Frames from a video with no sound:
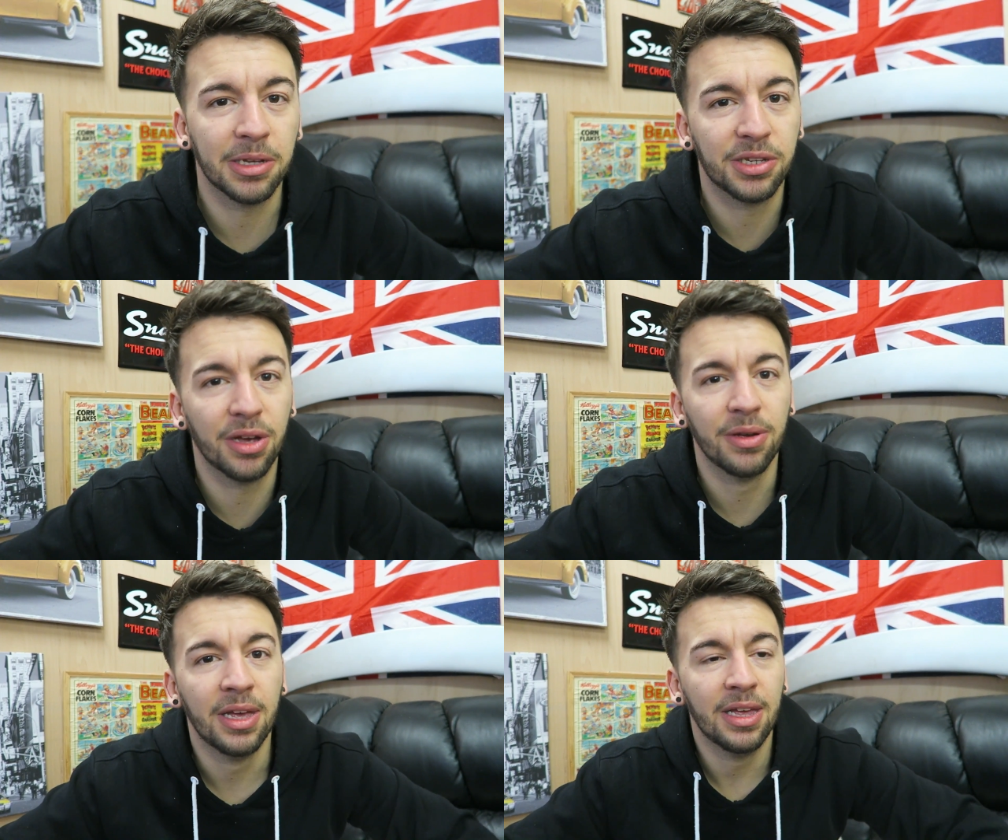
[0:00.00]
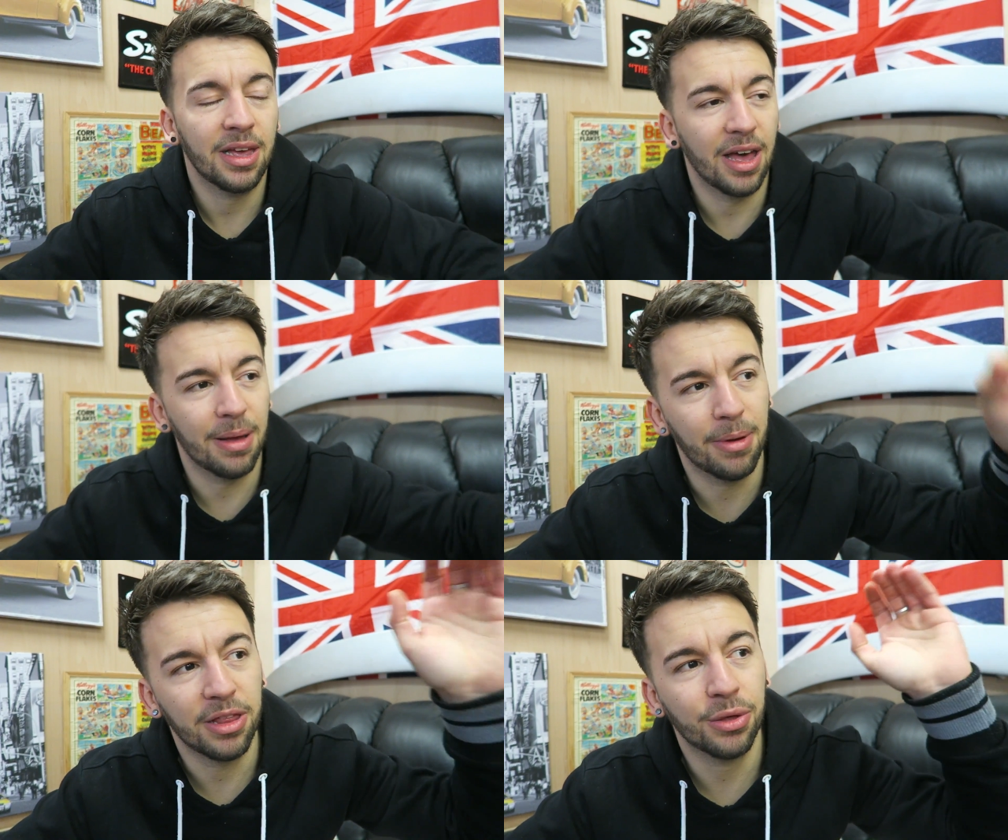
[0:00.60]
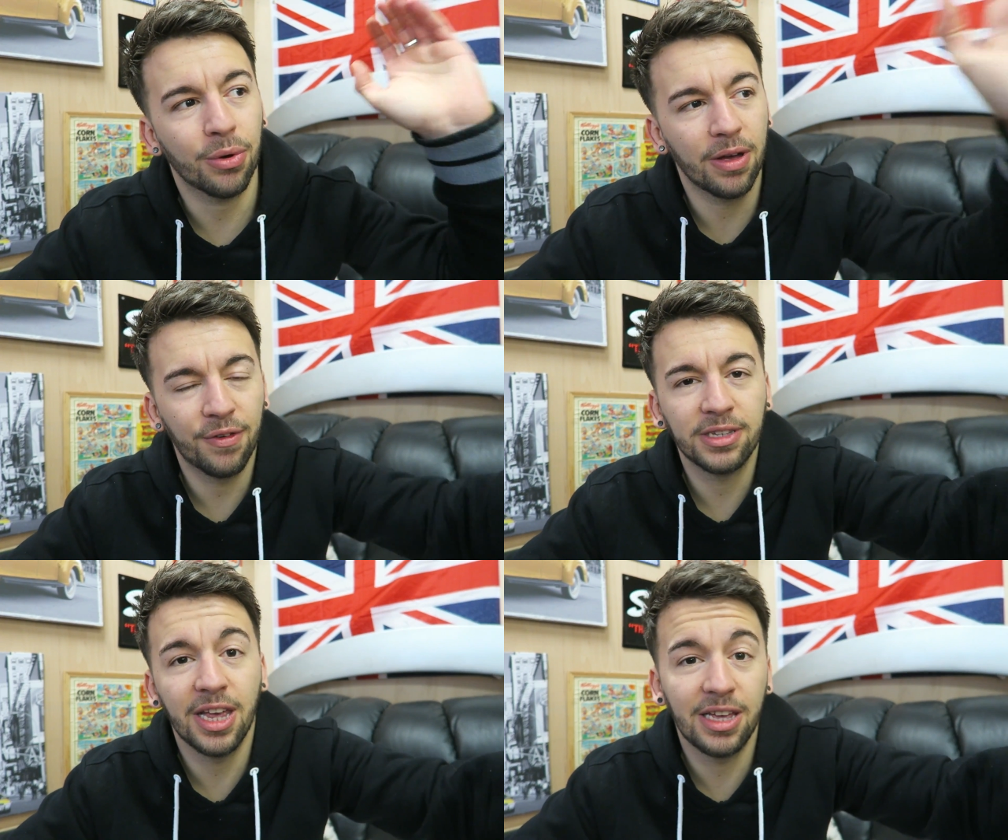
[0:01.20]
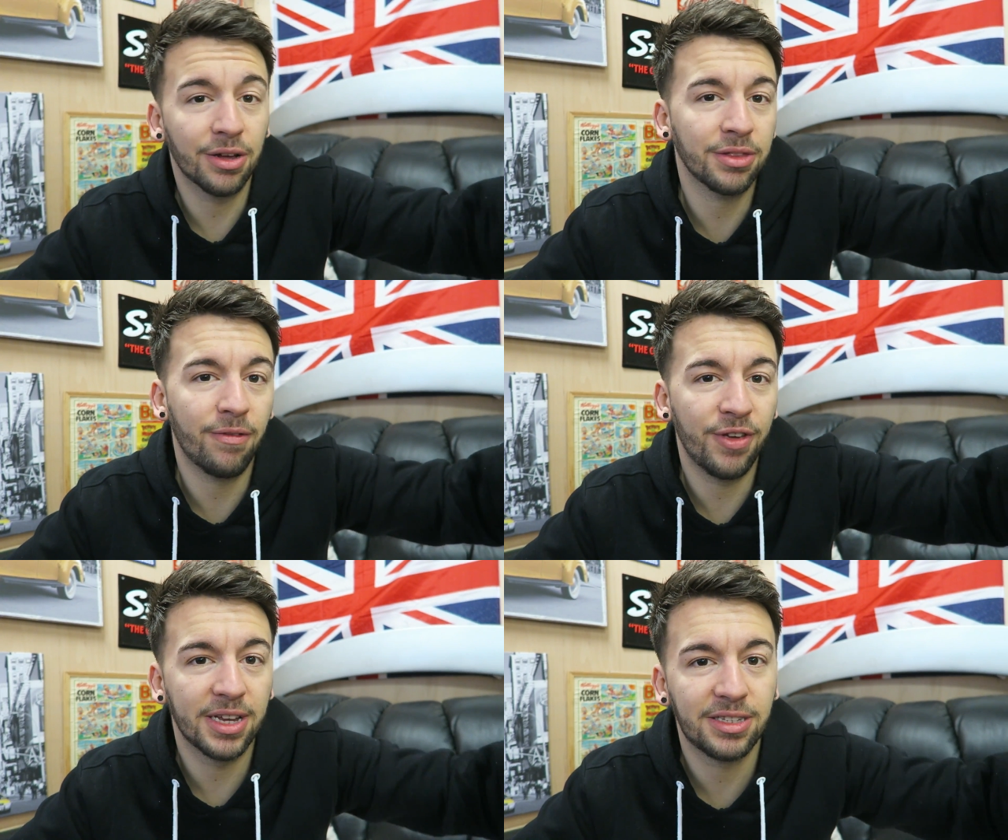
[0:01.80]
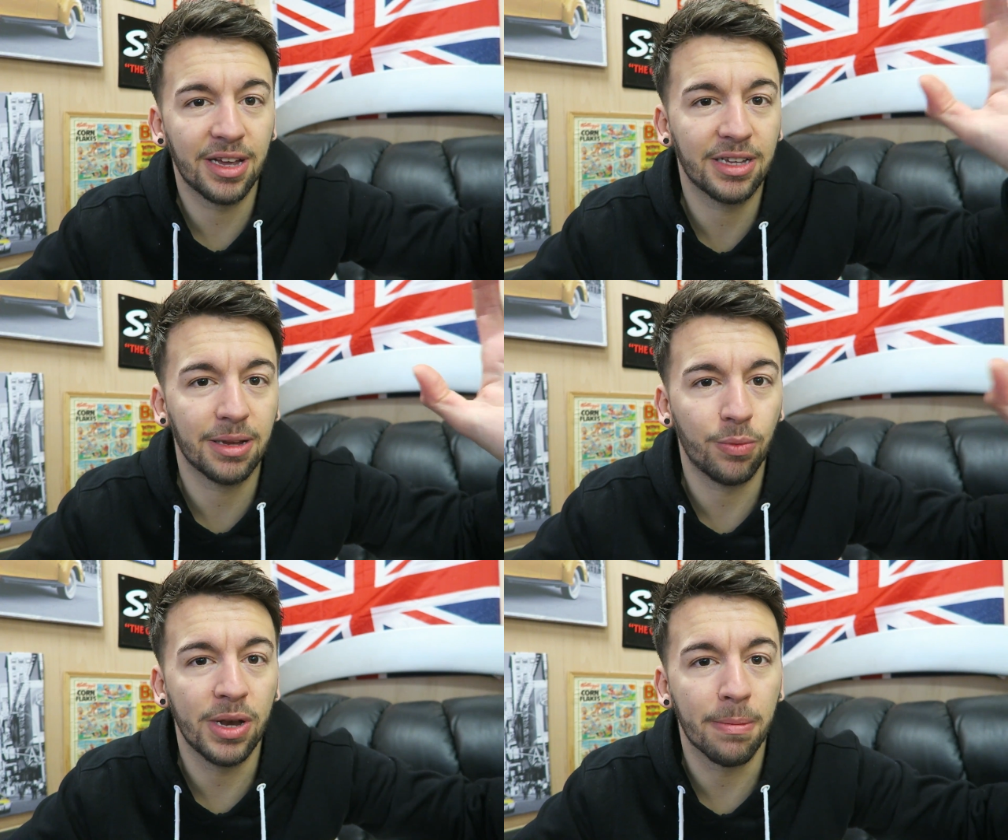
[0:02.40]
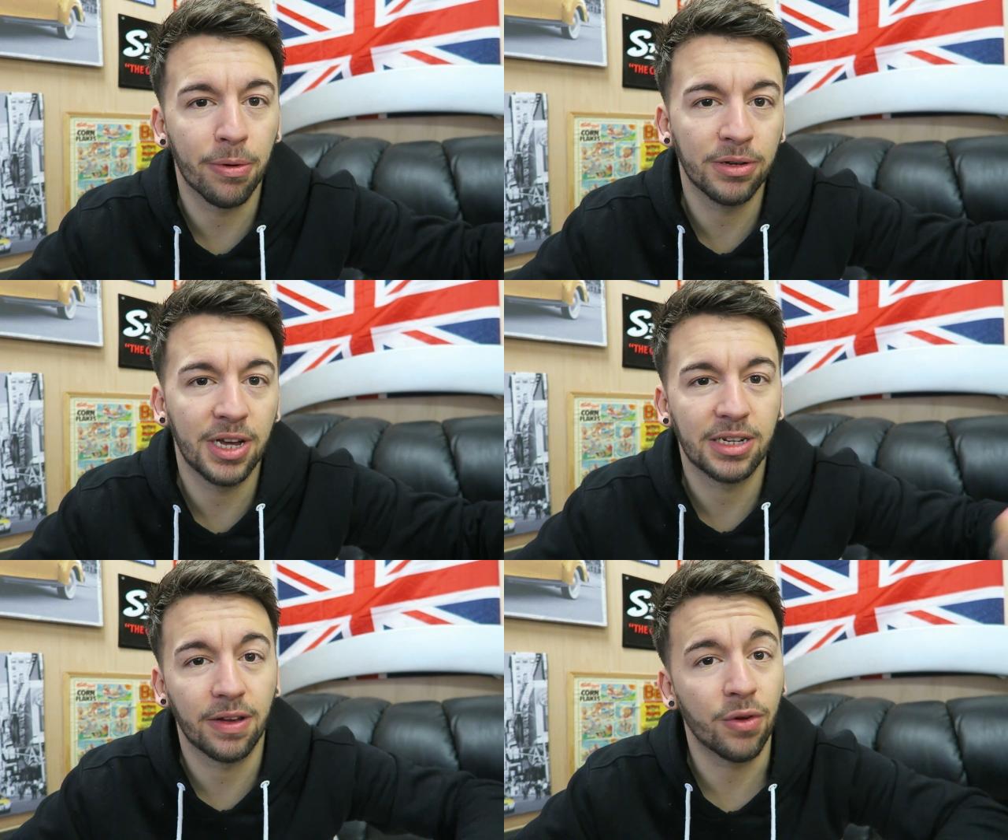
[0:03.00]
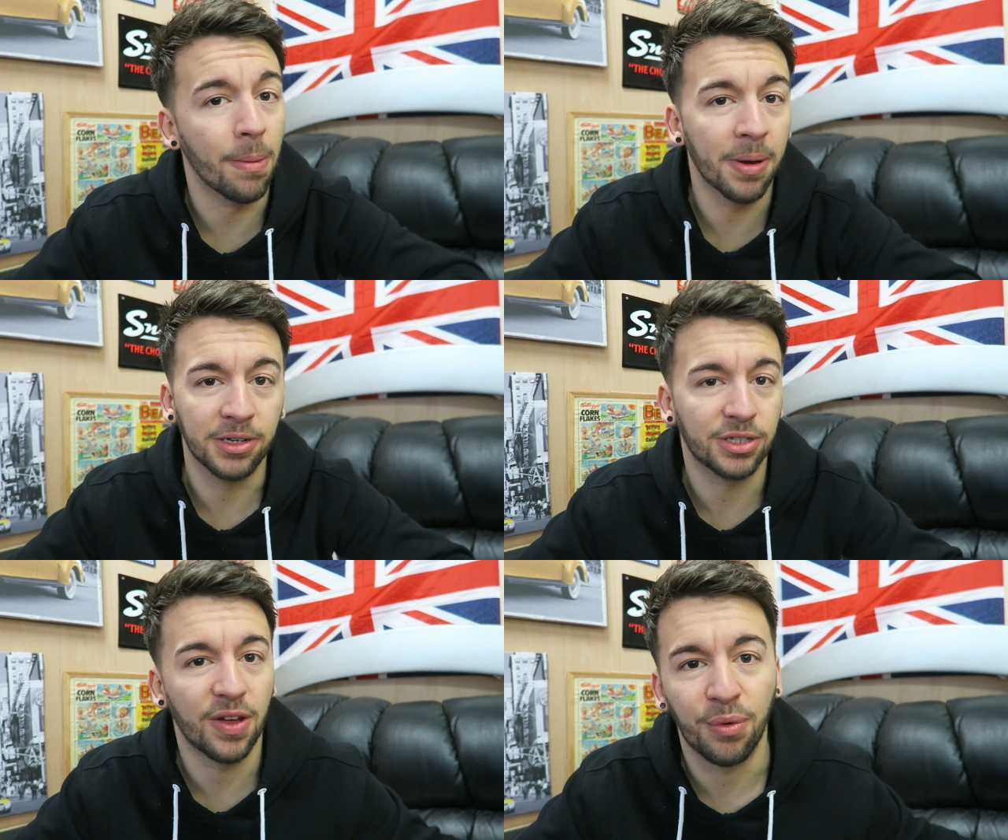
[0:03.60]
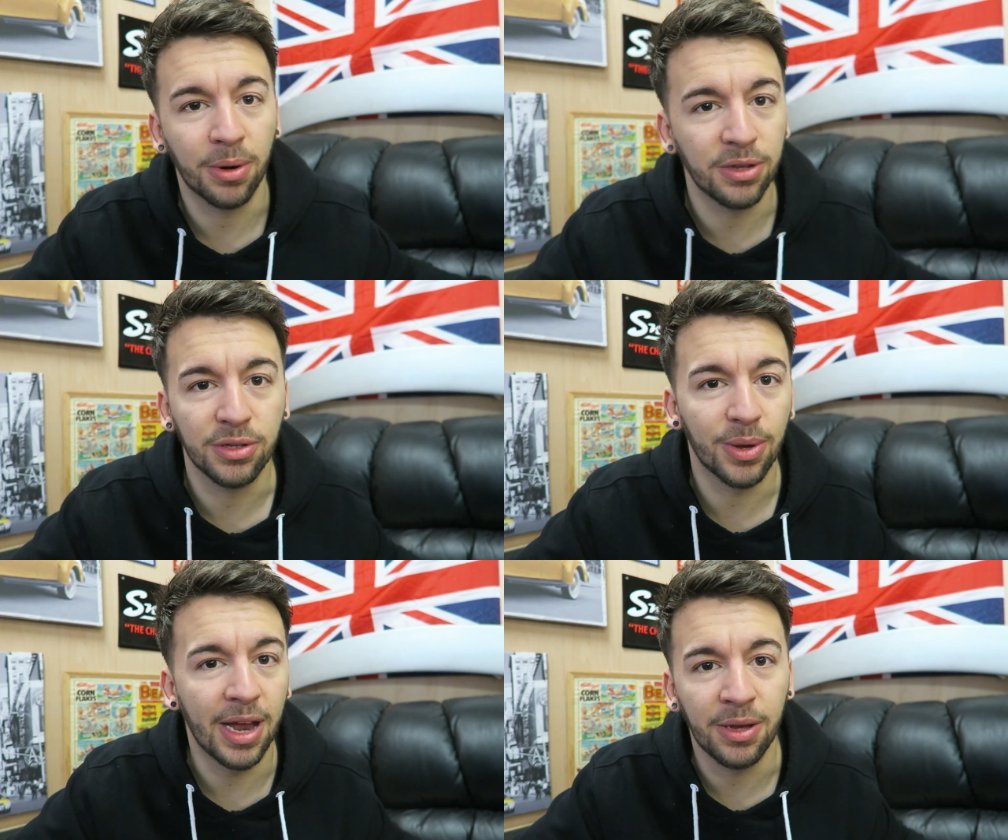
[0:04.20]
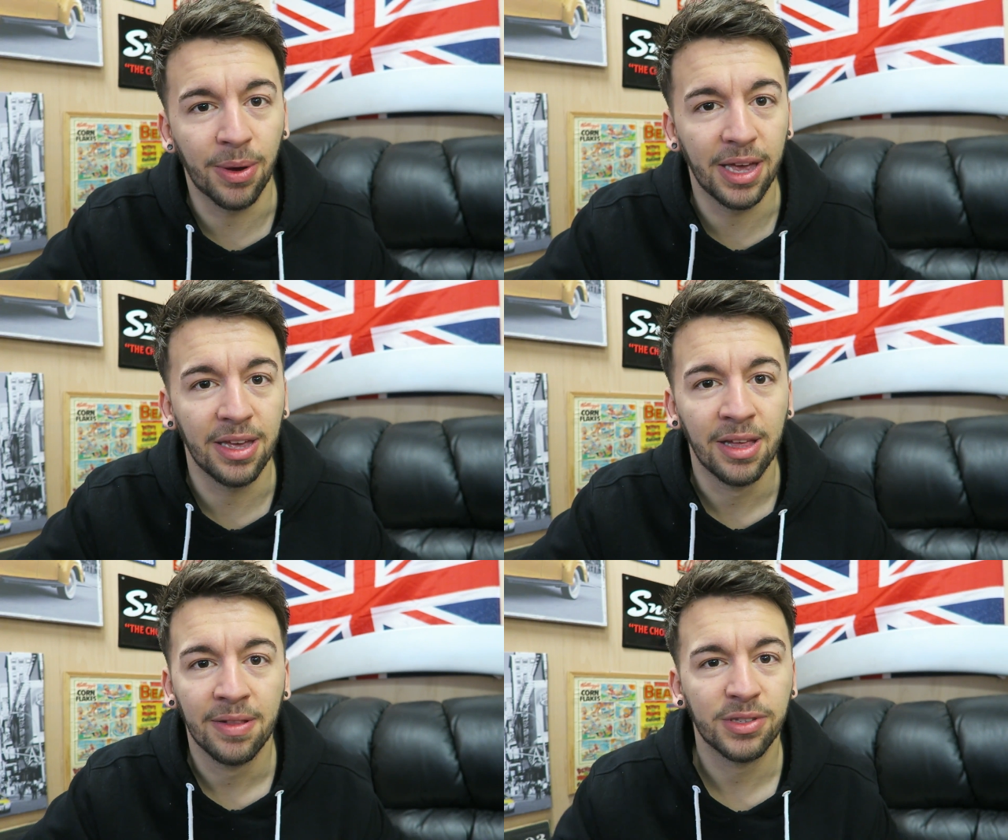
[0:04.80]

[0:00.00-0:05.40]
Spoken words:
So I thought if I take on the Fiesta as a winter project, I've got a bunch of stuff I want to do to it anyway,